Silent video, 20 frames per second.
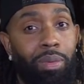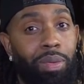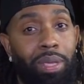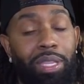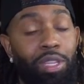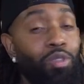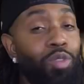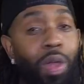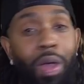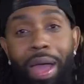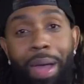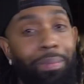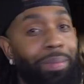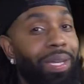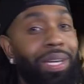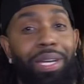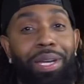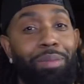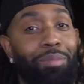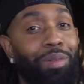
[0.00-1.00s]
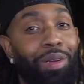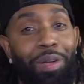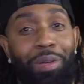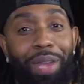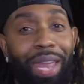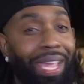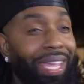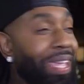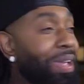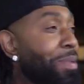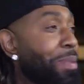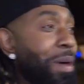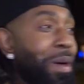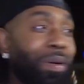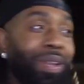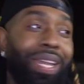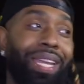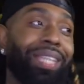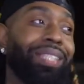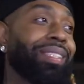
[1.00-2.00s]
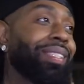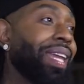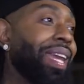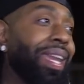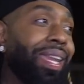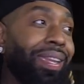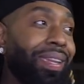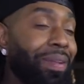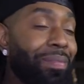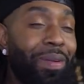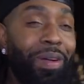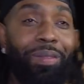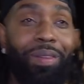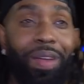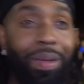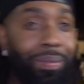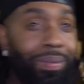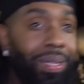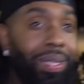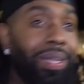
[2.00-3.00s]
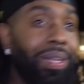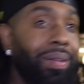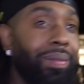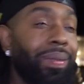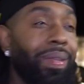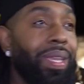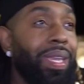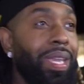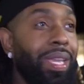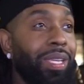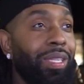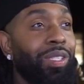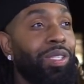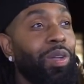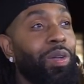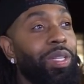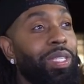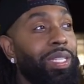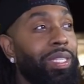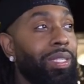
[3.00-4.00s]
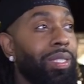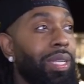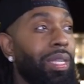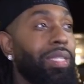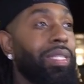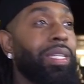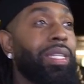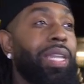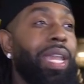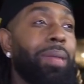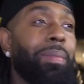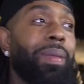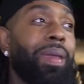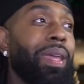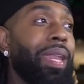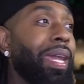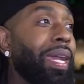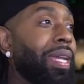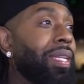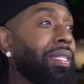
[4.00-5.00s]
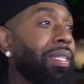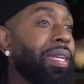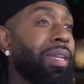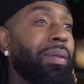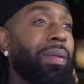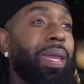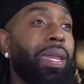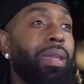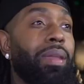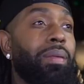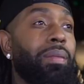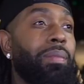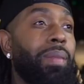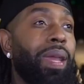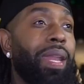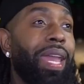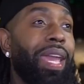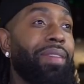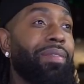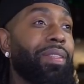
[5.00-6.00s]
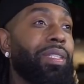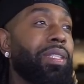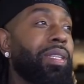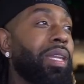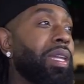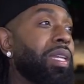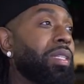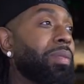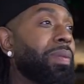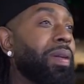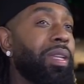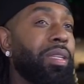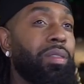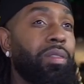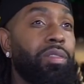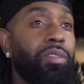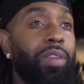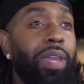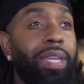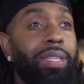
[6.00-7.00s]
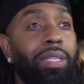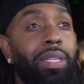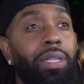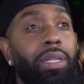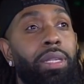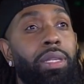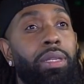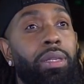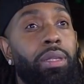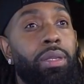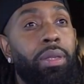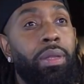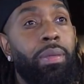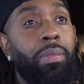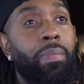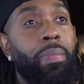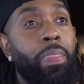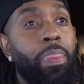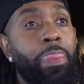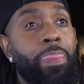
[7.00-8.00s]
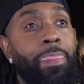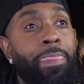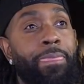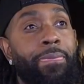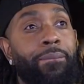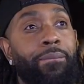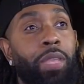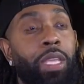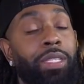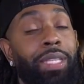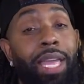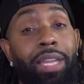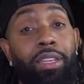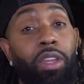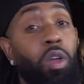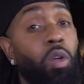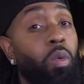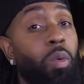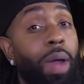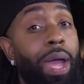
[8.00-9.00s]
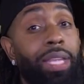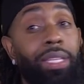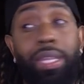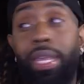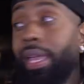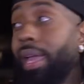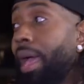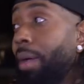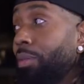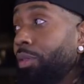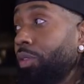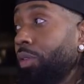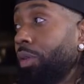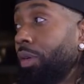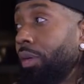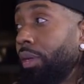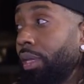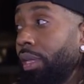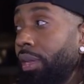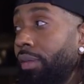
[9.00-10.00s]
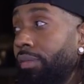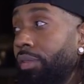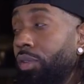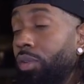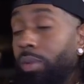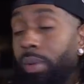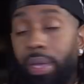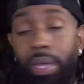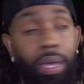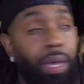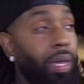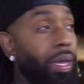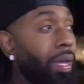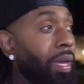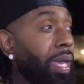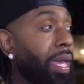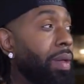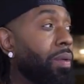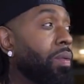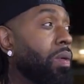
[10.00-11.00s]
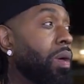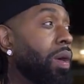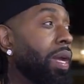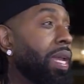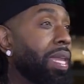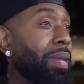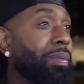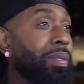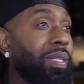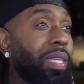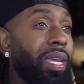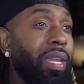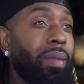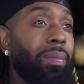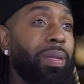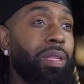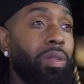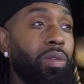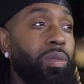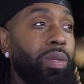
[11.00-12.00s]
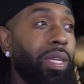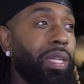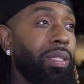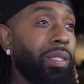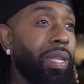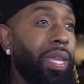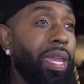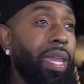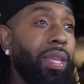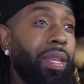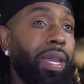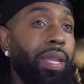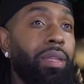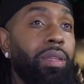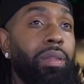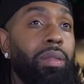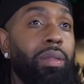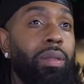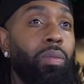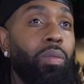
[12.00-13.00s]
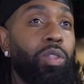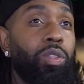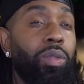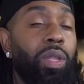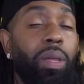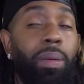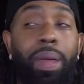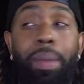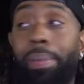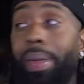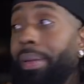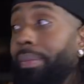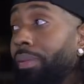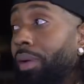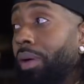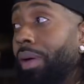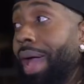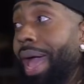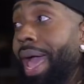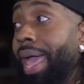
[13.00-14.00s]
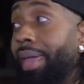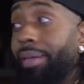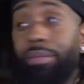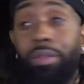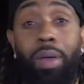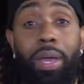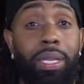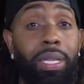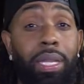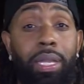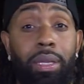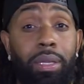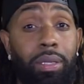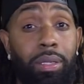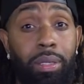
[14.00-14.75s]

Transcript: You know I'm numb, bro. Like, come on, like it's like come on, bro. I'm numb. So it's just it's just like, man, like I said, like my life has changed probably too drastically. Cause I don't watch. Like I was doing an interview with uh, Anwar, and he was telling me new niggas' name. Like, what you think about? I'm like, bro, I have no idea.